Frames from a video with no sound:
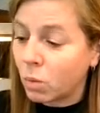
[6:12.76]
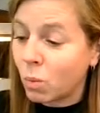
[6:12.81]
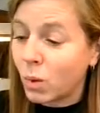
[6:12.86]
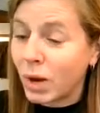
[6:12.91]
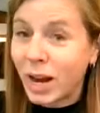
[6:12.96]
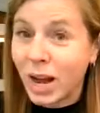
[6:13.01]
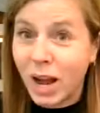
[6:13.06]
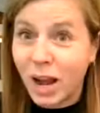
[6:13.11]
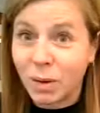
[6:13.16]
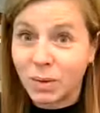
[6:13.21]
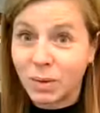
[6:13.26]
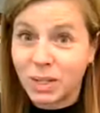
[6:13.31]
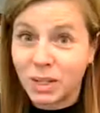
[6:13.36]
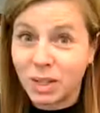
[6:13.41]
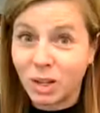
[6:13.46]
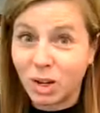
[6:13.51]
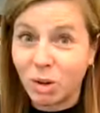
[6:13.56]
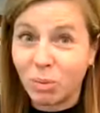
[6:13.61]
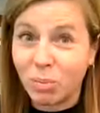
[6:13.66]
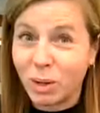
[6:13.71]
When I was
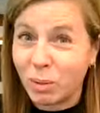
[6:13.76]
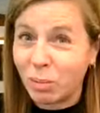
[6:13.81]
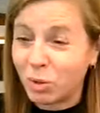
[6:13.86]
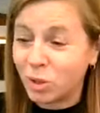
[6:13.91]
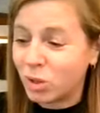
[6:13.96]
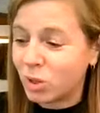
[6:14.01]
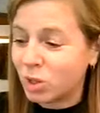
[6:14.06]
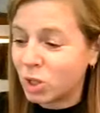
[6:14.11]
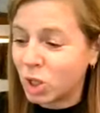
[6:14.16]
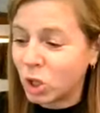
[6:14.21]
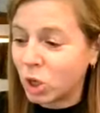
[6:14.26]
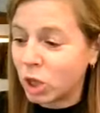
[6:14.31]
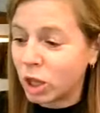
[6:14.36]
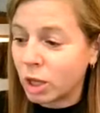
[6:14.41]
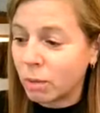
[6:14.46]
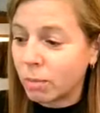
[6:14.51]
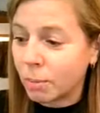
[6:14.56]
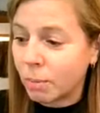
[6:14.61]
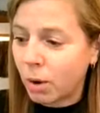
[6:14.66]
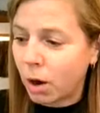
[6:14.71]
little, people just took
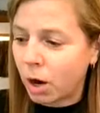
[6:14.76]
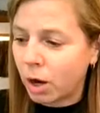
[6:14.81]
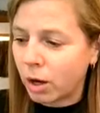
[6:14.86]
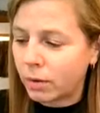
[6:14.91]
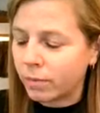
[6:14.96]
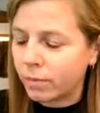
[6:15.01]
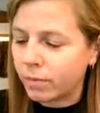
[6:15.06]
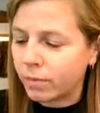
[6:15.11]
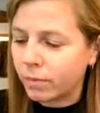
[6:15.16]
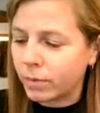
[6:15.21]
them apart.